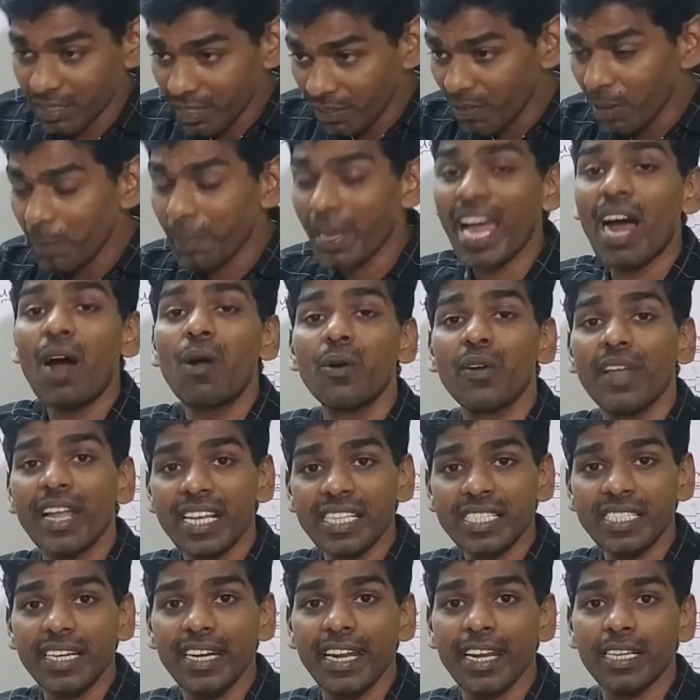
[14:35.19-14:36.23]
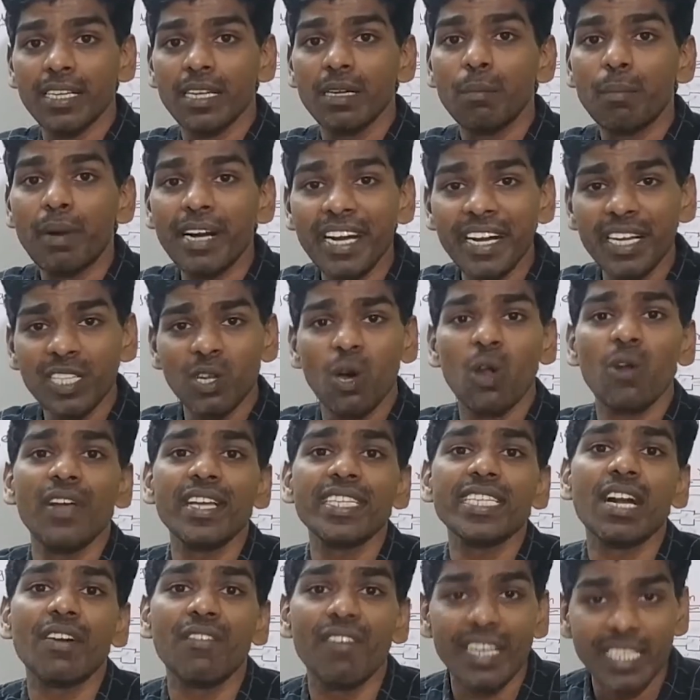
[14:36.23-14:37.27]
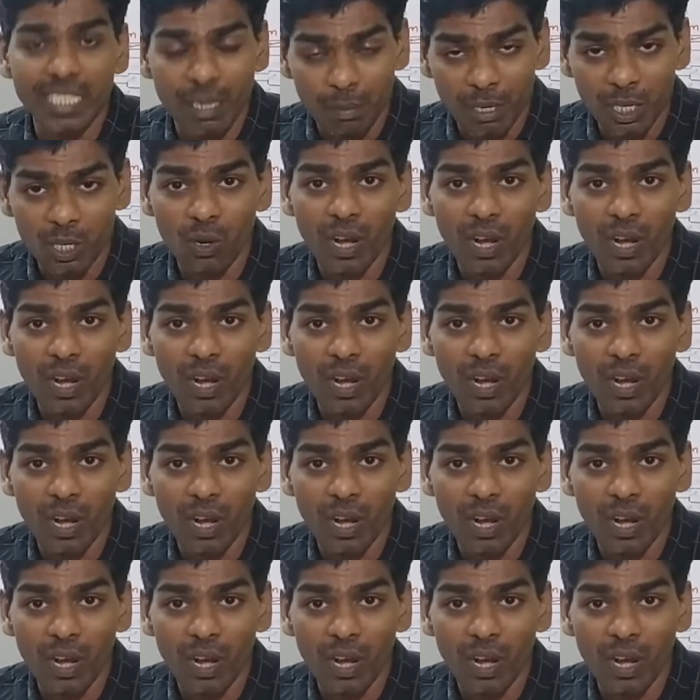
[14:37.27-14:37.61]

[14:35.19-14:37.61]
We may have to extend it, but it is always advisable